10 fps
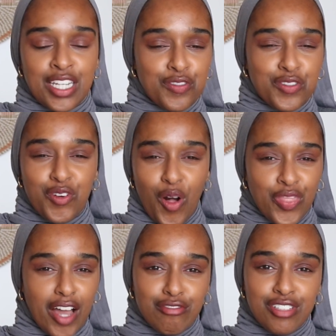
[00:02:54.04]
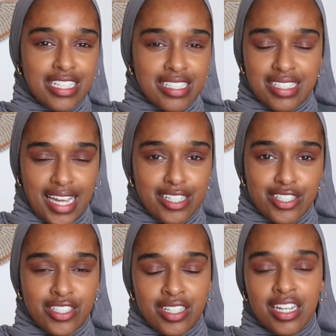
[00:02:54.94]
and you've got that reader's
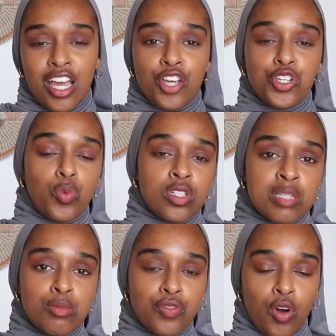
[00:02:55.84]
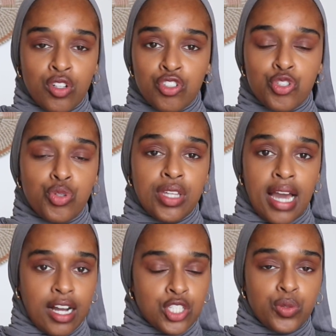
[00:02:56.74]
attention, you want to move on to the
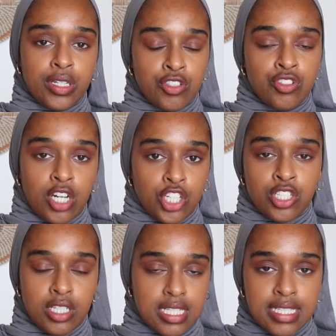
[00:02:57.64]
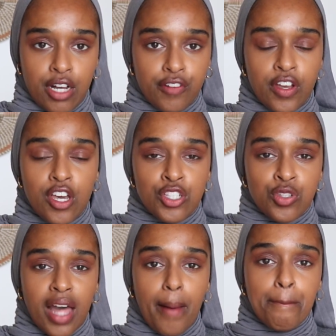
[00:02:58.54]
actual introduction itself.
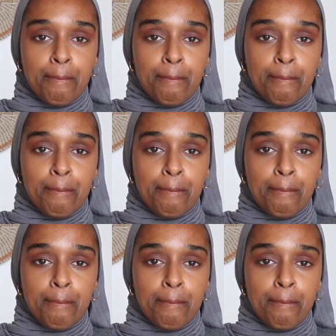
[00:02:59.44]
So that